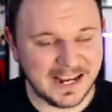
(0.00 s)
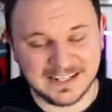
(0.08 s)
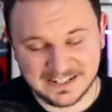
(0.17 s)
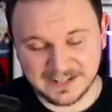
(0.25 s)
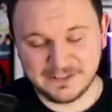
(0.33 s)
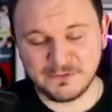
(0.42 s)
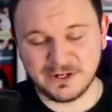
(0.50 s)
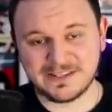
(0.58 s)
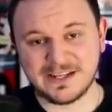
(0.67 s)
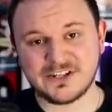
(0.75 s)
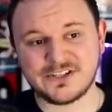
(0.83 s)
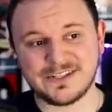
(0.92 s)
Actually, I do want to
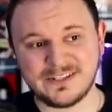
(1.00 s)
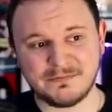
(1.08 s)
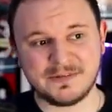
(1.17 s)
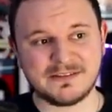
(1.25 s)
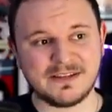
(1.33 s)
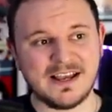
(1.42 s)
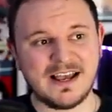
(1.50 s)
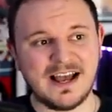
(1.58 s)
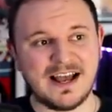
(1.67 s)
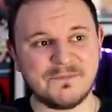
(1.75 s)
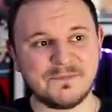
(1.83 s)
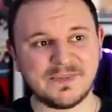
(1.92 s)
touch it a little bit
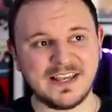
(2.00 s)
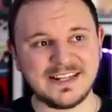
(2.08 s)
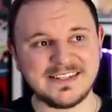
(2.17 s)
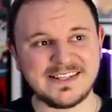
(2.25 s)
and